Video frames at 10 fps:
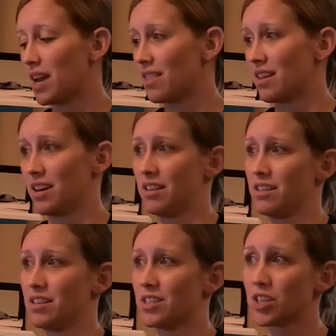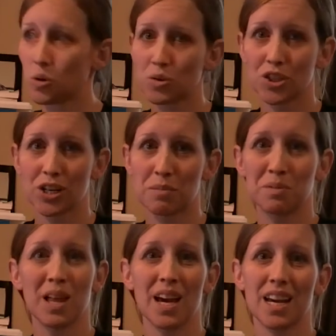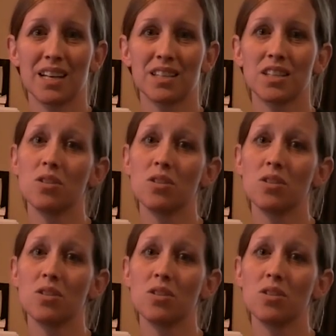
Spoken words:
and that the stones are in place.